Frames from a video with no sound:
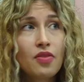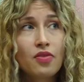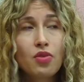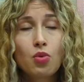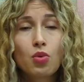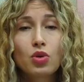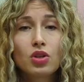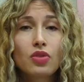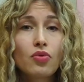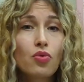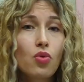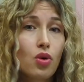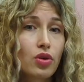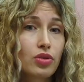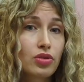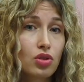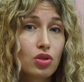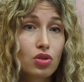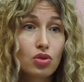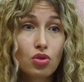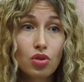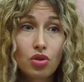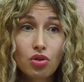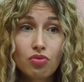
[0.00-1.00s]
If you want to focus
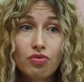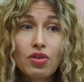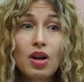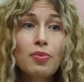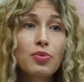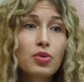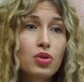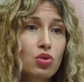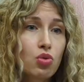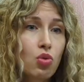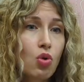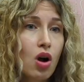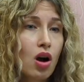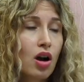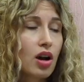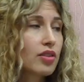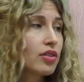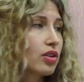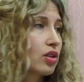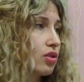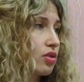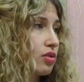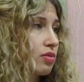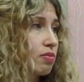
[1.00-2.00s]
on certain repertoire,
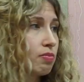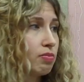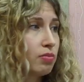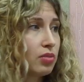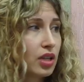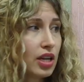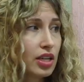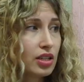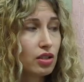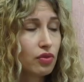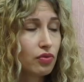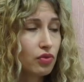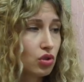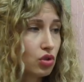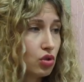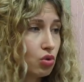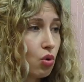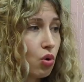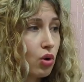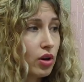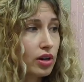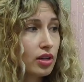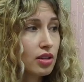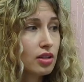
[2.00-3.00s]
there's plenty of
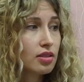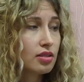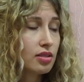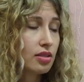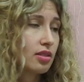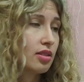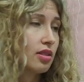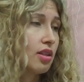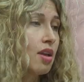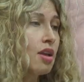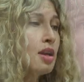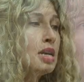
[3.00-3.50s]
tutorials.